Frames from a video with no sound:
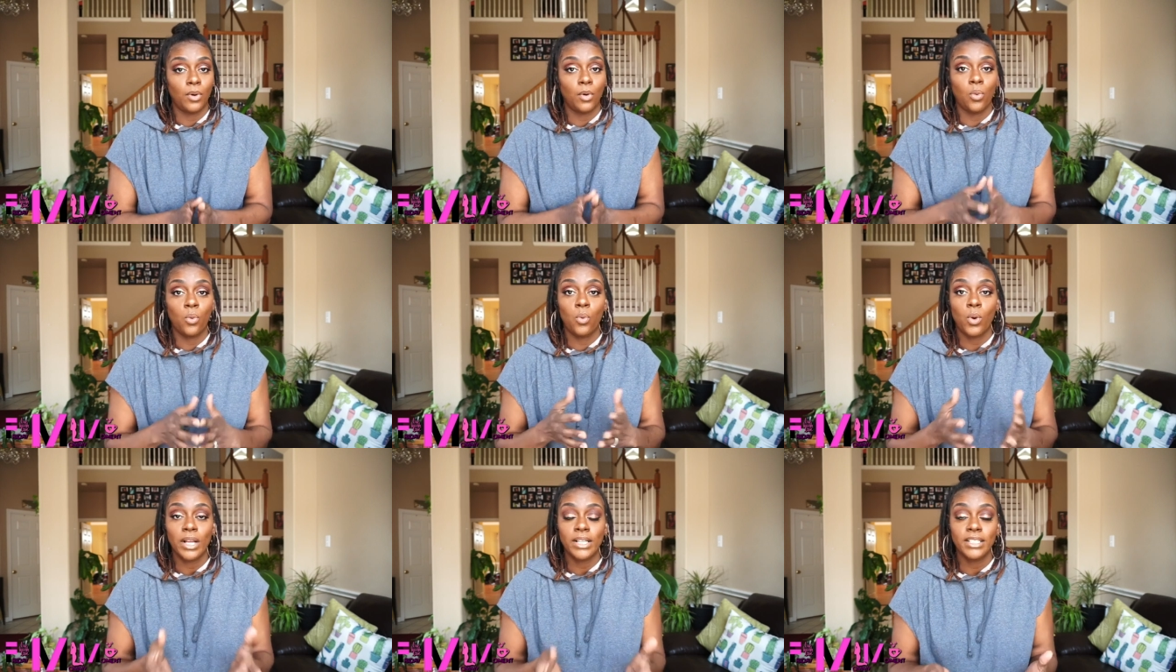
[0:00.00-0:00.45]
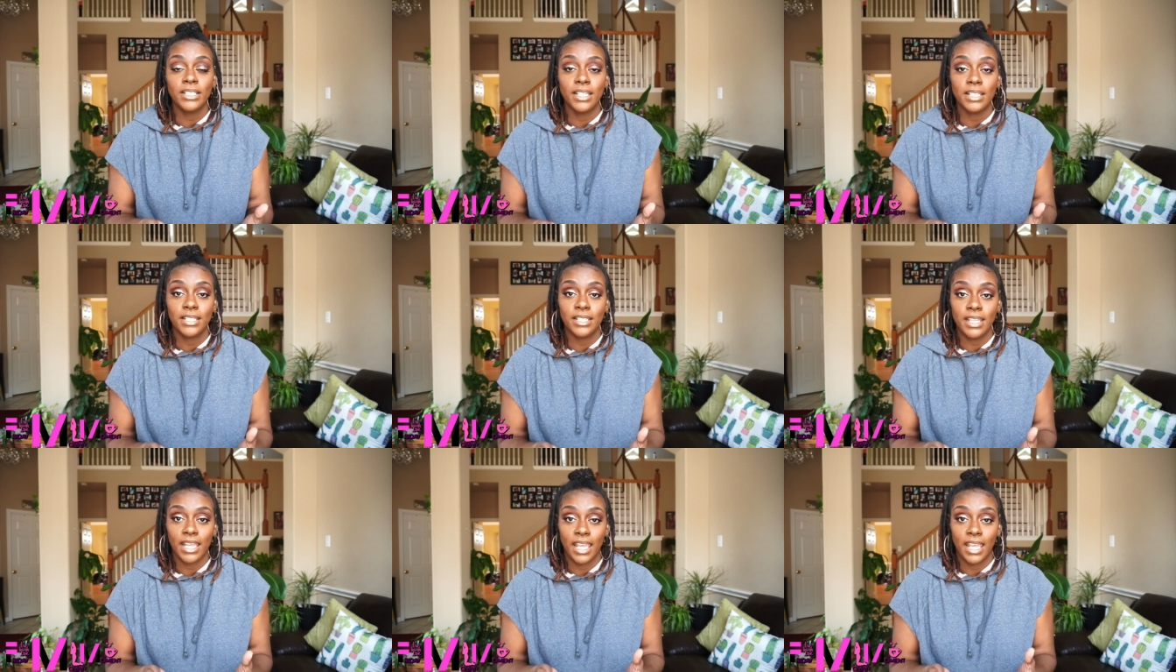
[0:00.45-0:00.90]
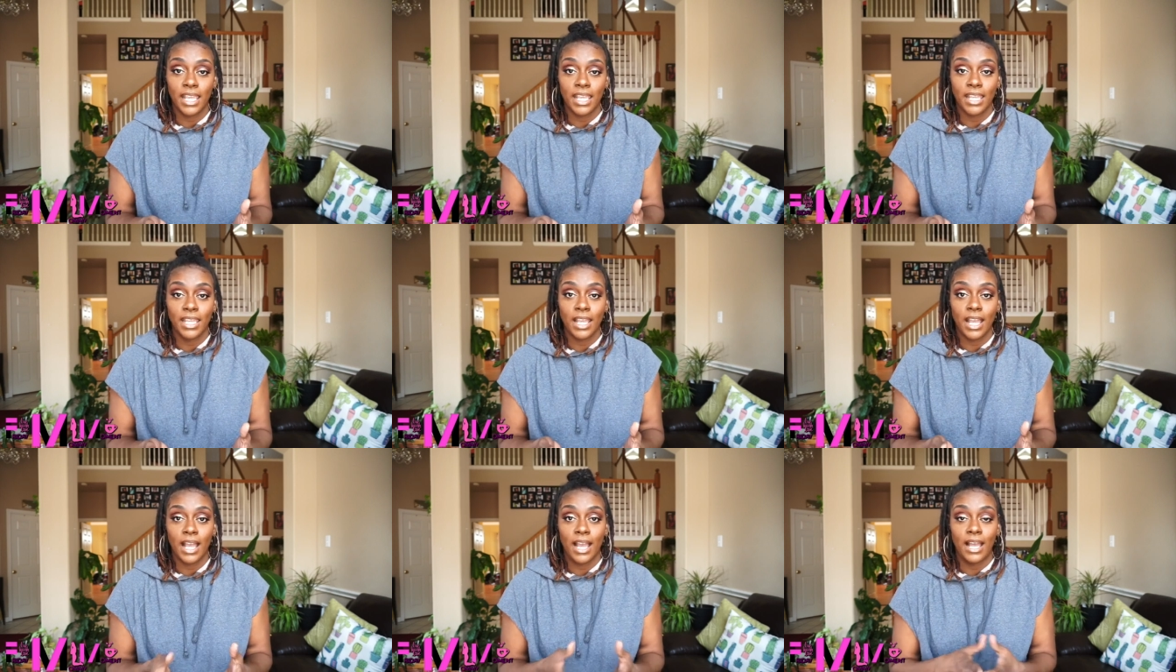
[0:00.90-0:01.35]
One
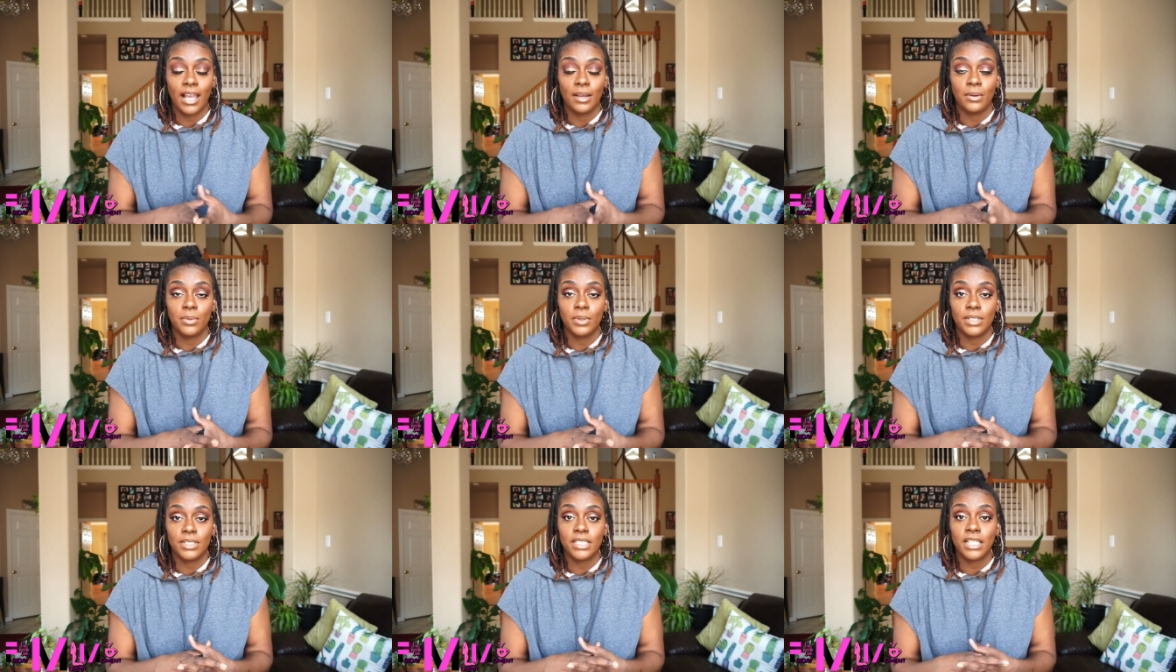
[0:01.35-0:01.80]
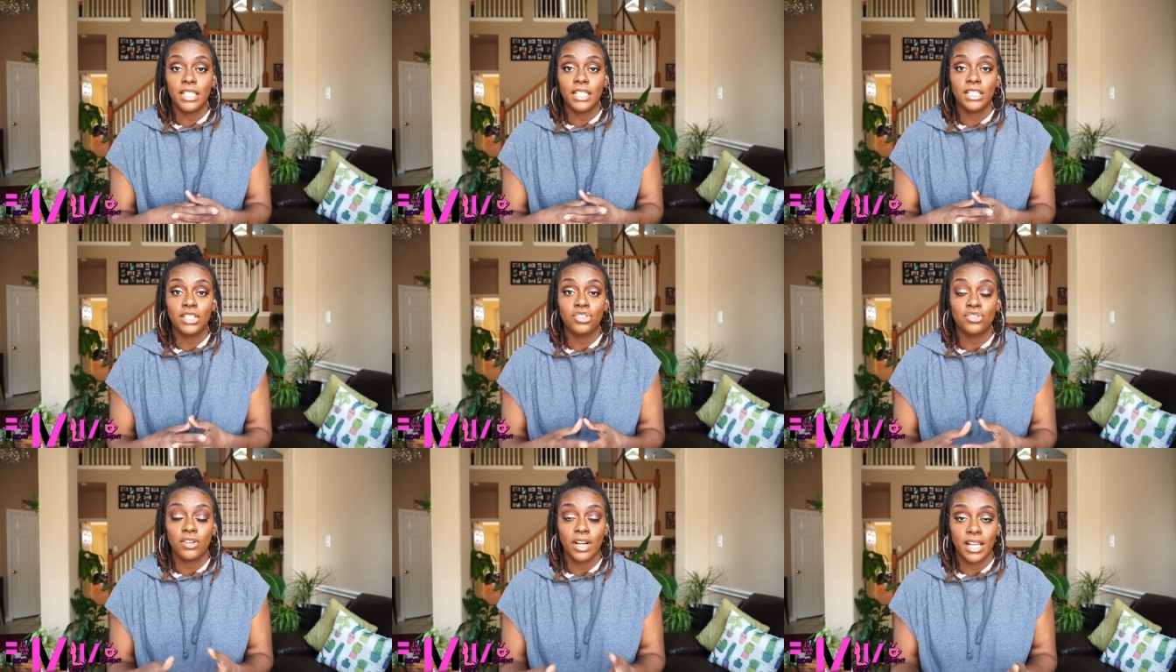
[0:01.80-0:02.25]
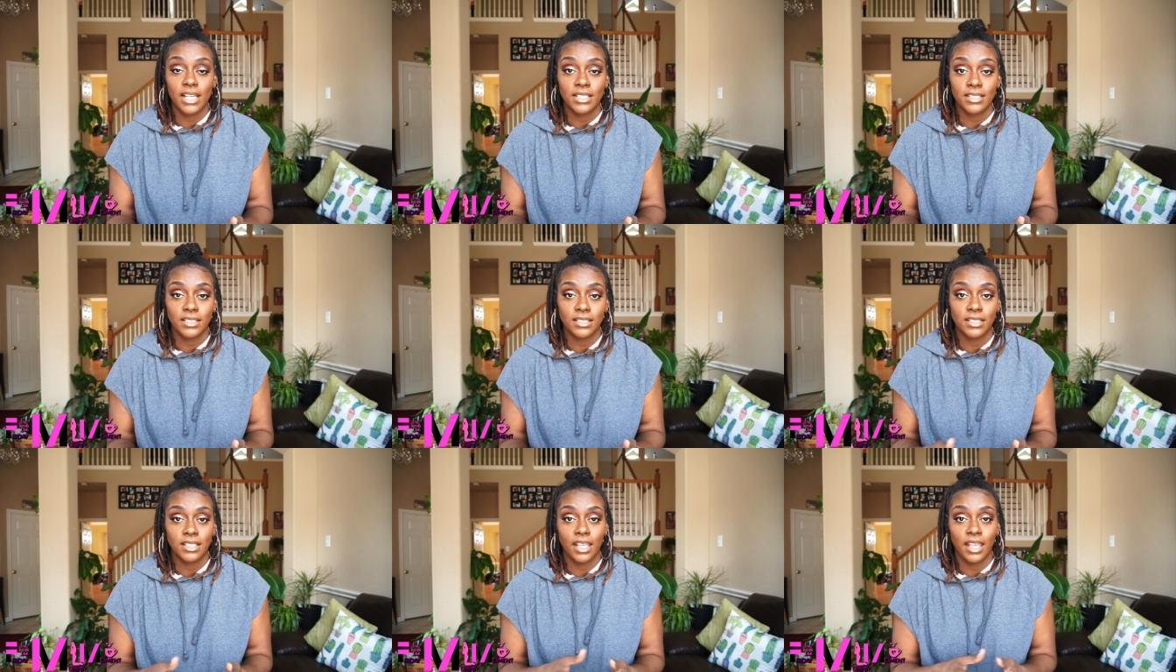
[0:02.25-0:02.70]
day I was getting
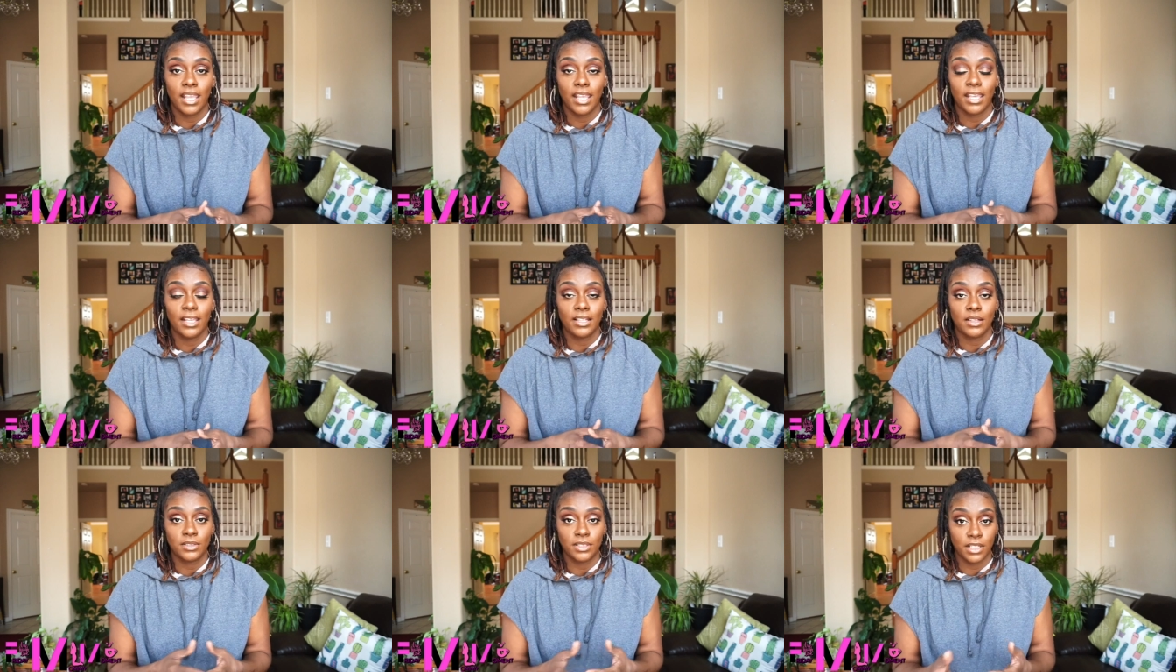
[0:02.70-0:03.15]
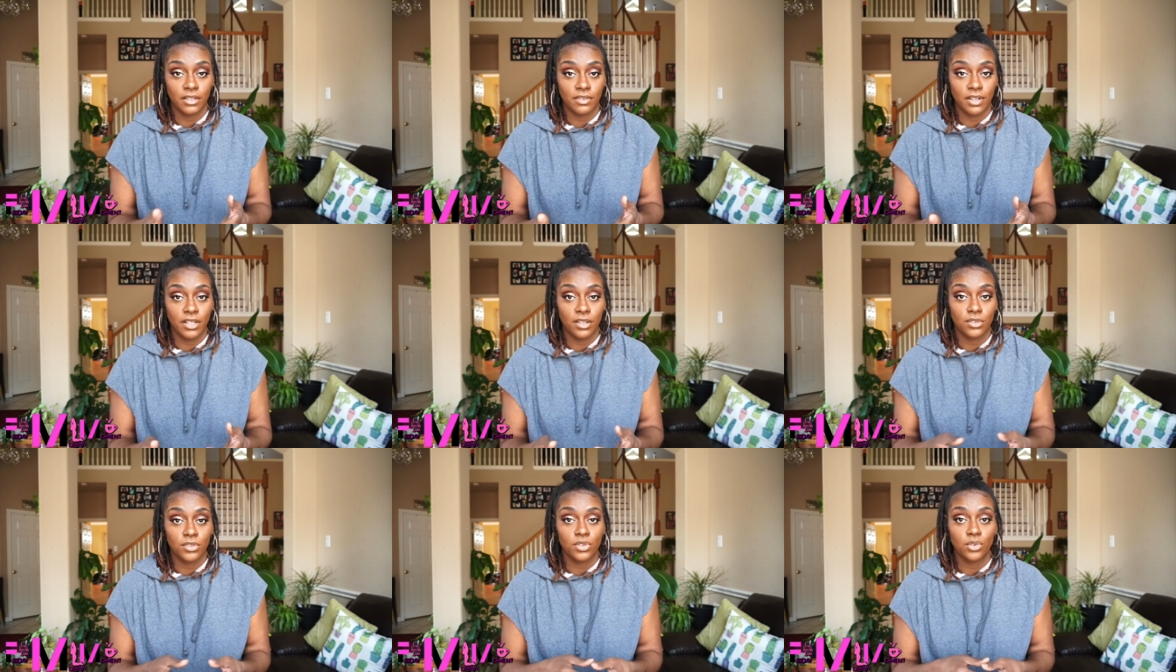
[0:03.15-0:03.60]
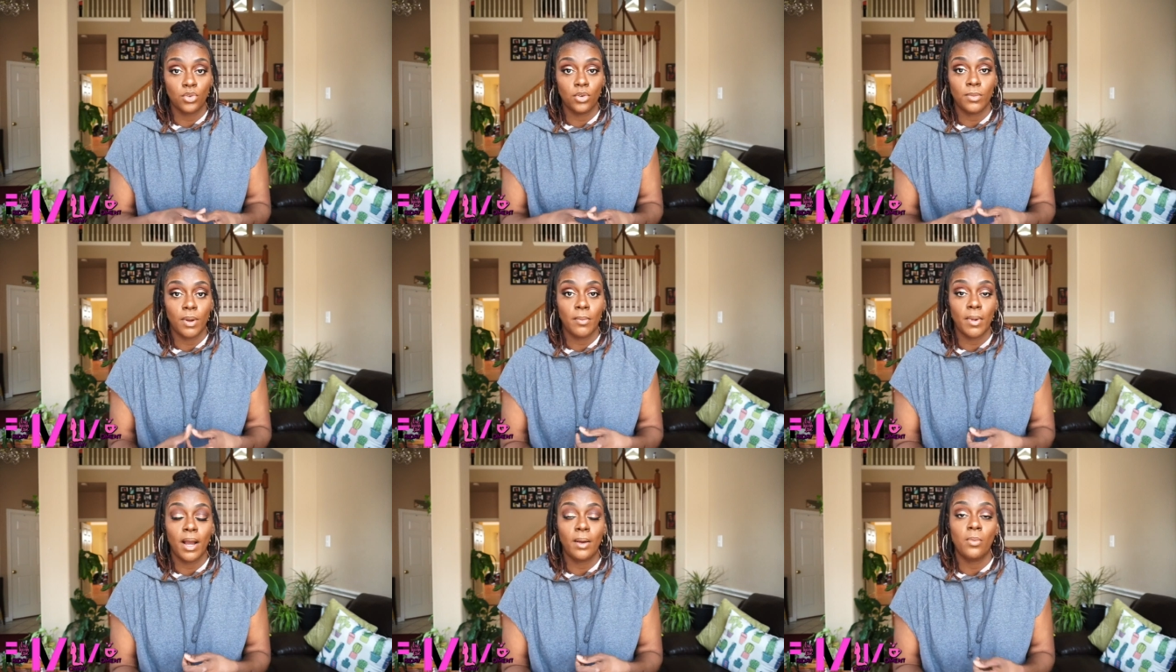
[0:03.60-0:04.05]
dressed and I was getting ready to go to school and
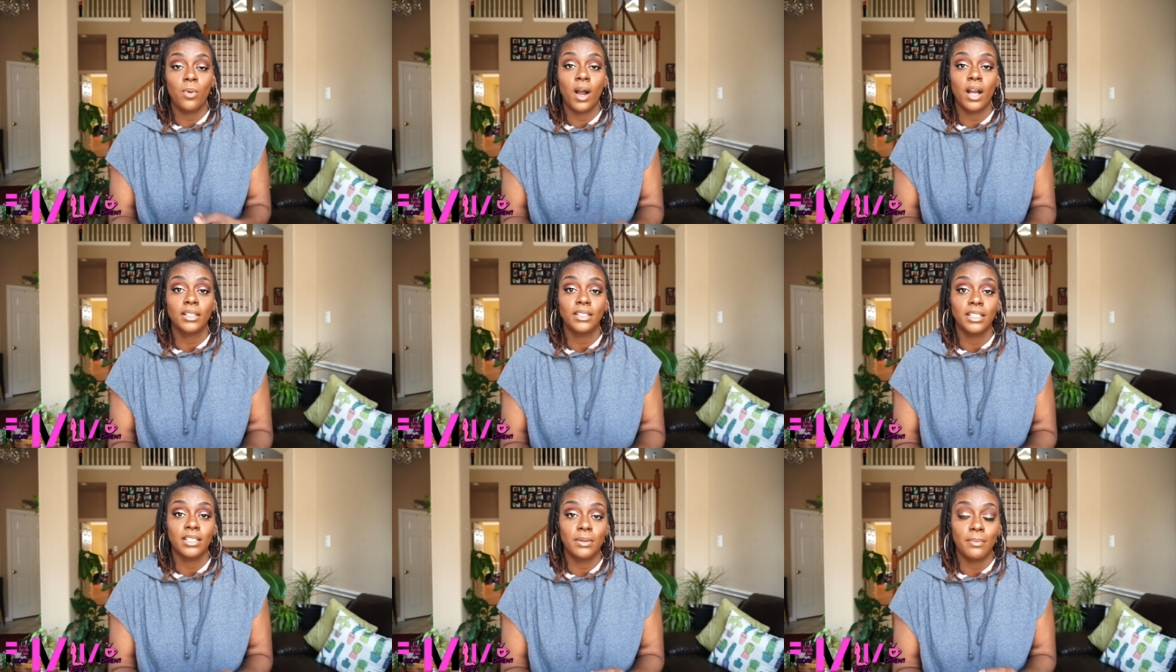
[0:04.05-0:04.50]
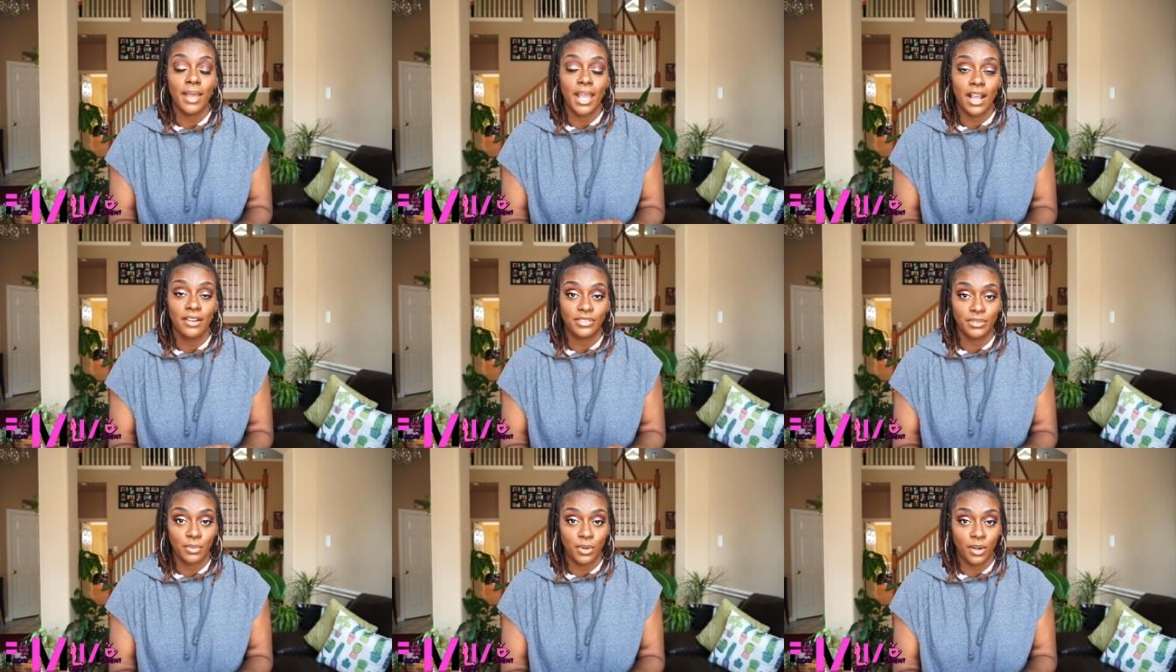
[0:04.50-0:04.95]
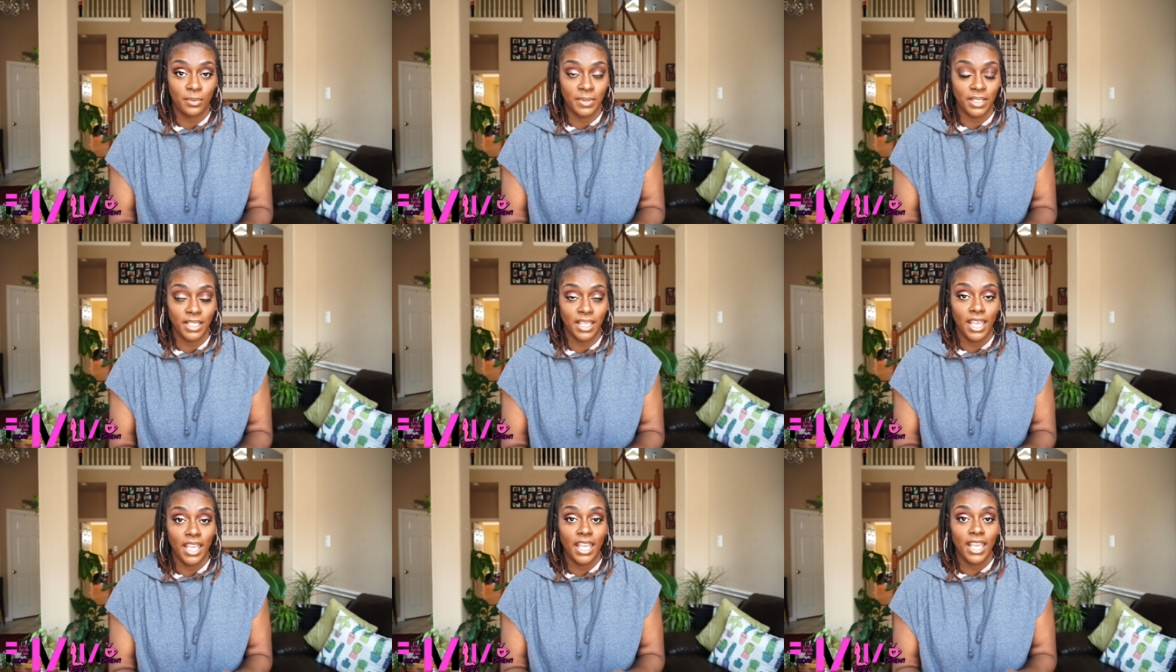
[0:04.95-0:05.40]
my mom walked in the bathroom on
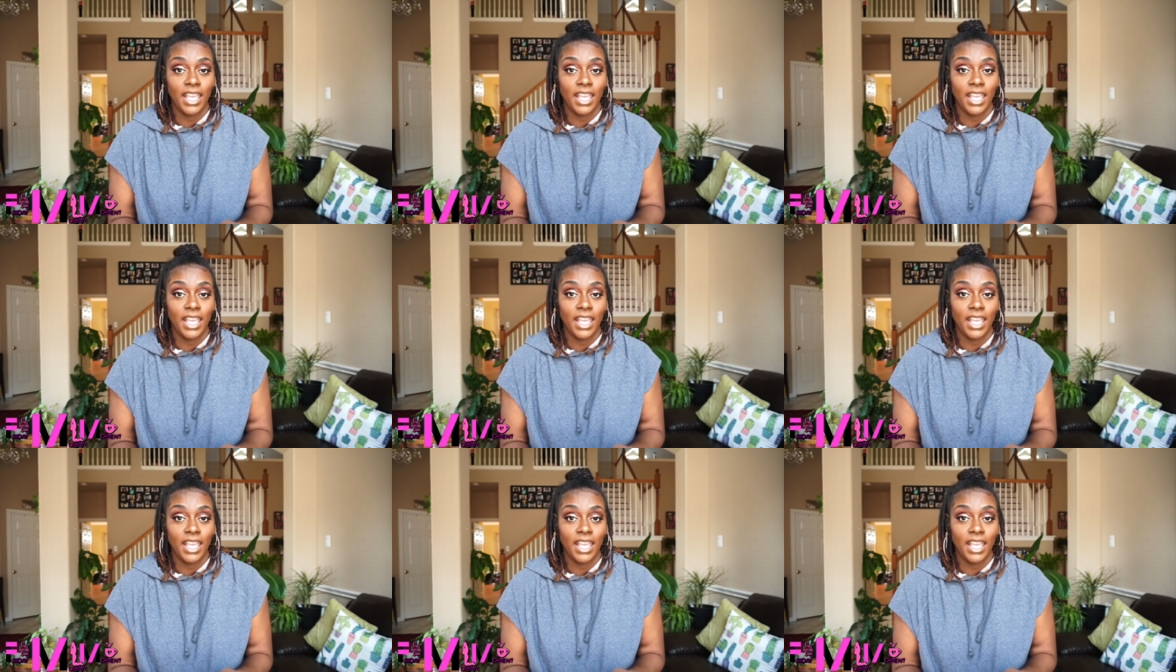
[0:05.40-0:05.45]
me